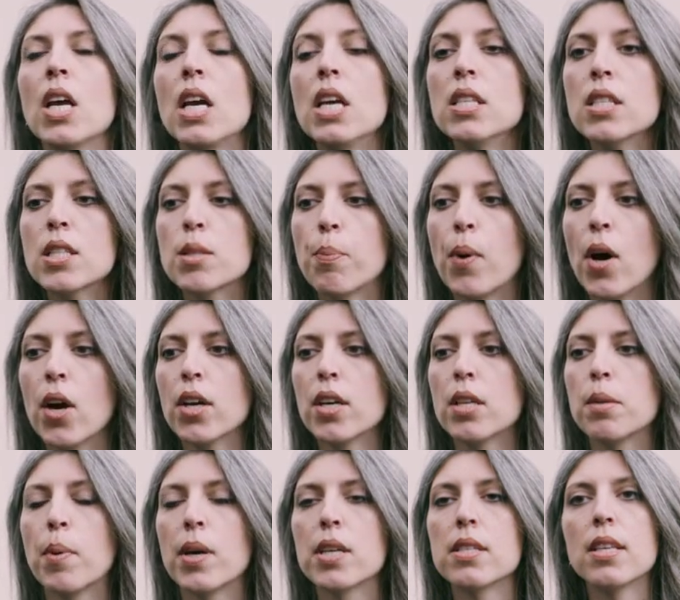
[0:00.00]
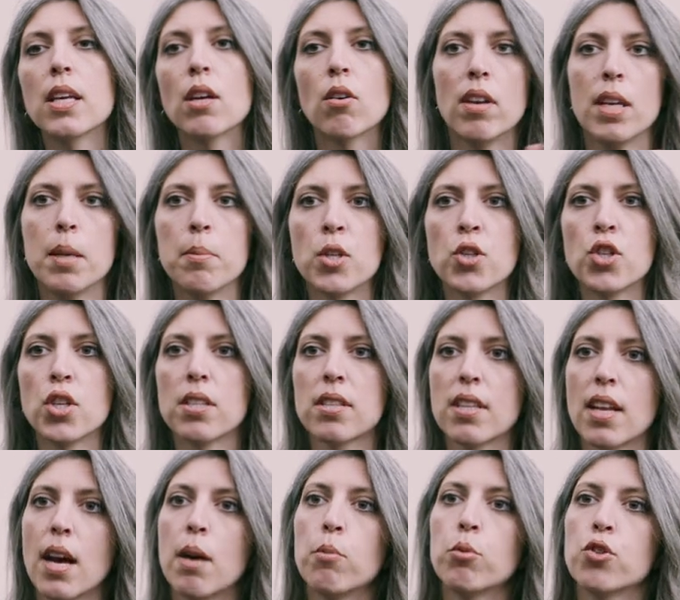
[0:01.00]
inspired by single images
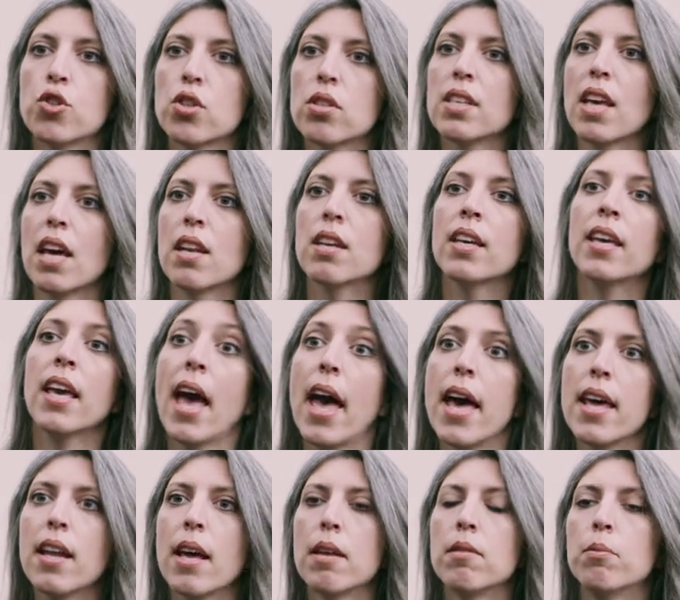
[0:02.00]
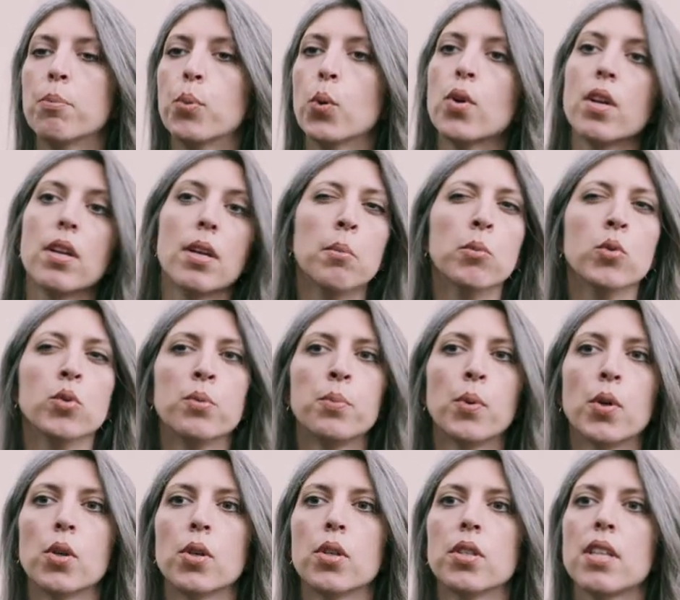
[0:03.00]
that I would just kind of get and put in a mood
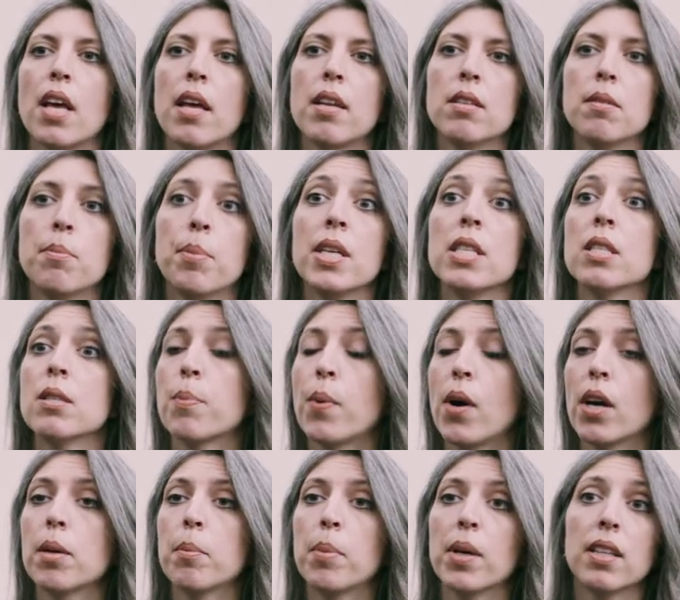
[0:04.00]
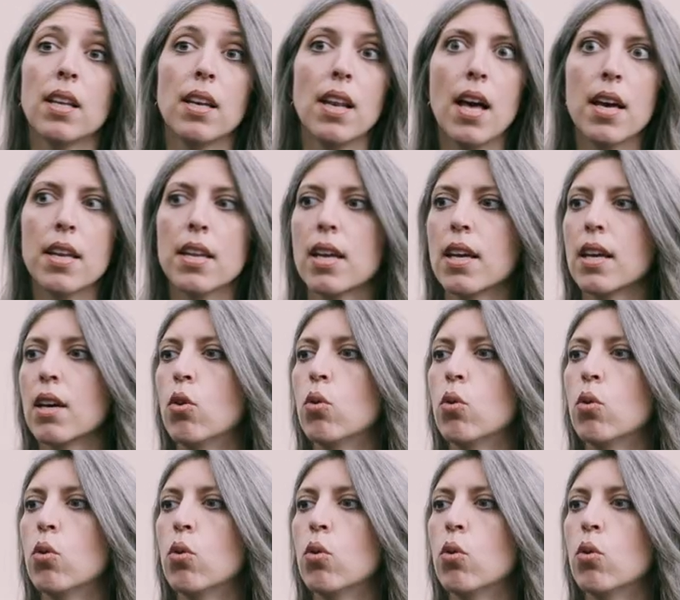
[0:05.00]
board and be inspired by the lighting,